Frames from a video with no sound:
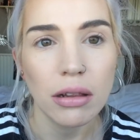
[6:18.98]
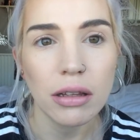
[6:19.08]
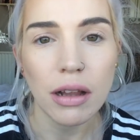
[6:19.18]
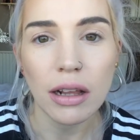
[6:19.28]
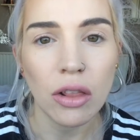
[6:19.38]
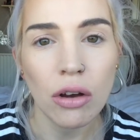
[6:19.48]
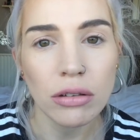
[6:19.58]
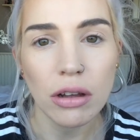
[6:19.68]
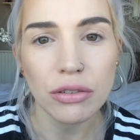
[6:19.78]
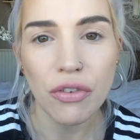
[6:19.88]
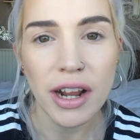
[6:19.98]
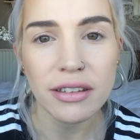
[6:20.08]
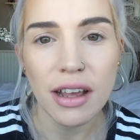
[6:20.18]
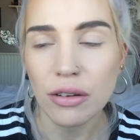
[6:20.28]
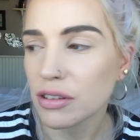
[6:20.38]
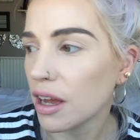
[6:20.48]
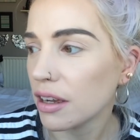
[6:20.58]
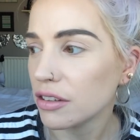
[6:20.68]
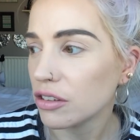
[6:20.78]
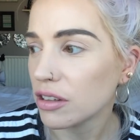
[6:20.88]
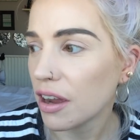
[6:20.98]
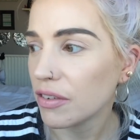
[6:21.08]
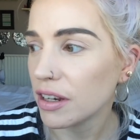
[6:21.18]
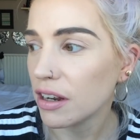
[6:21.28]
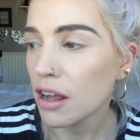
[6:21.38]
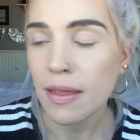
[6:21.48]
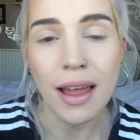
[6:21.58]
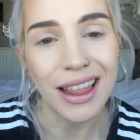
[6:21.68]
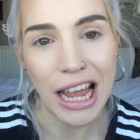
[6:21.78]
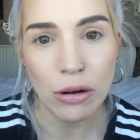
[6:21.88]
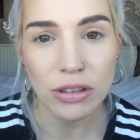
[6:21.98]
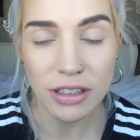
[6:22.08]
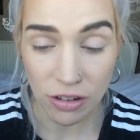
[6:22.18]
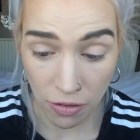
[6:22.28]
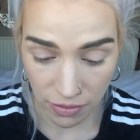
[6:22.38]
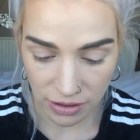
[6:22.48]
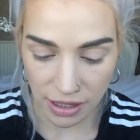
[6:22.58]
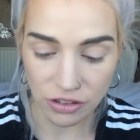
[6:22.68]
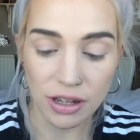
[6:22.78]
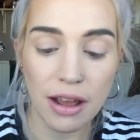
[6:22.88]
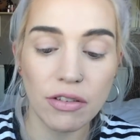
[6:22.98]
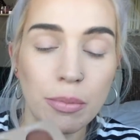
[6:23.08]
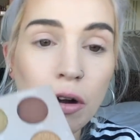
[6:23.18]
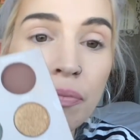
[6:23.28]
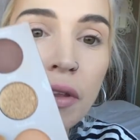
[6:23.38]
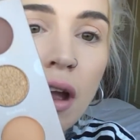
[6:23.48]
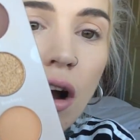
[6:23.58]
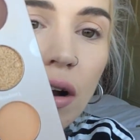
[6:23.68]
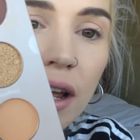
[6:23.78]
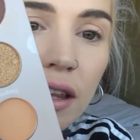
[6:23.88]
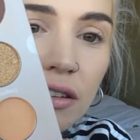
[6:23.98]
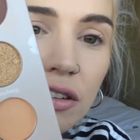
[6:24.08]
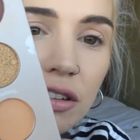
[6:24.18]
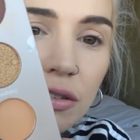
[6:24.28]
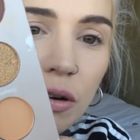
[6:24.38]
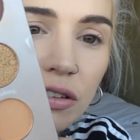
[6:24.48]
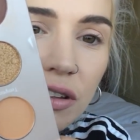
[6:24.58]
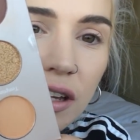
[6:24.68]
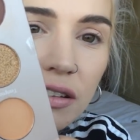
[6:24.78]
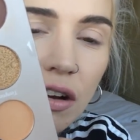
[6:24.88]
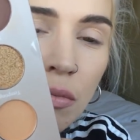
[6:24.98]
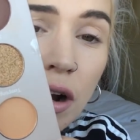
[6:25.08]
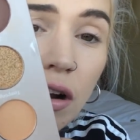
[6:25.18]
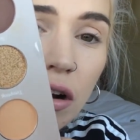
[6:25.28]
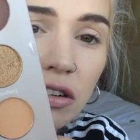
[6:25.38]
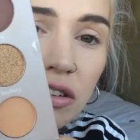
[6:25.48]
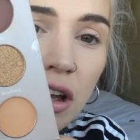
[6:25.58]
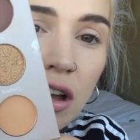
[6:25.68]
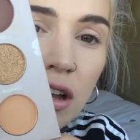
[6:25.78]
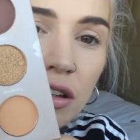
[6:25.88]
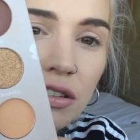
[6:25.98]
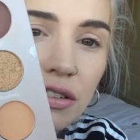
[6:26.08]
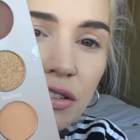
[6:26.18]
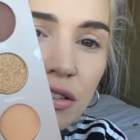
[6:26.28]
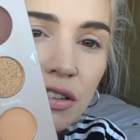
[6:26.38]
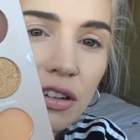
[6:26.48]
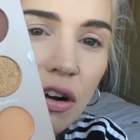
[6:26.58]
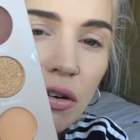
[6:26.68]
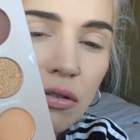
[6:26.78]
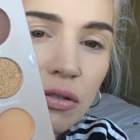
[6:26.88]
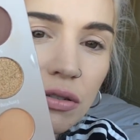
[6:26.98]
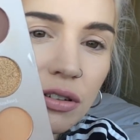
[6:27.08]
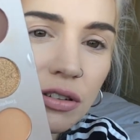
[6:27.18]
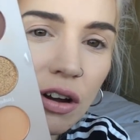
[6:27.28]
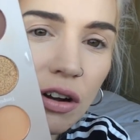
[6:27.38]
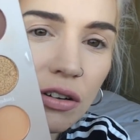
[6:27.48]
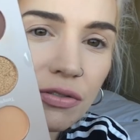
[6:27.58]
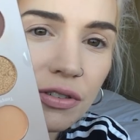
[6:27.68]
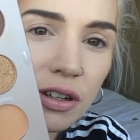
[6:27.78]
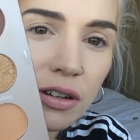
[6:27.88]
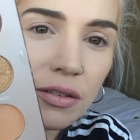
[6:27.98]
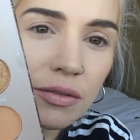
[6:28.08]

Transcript: There's like long lost friends outside just having the loudest conversation ever. But okay, let's just swatch these. Oh my gosh, so soft.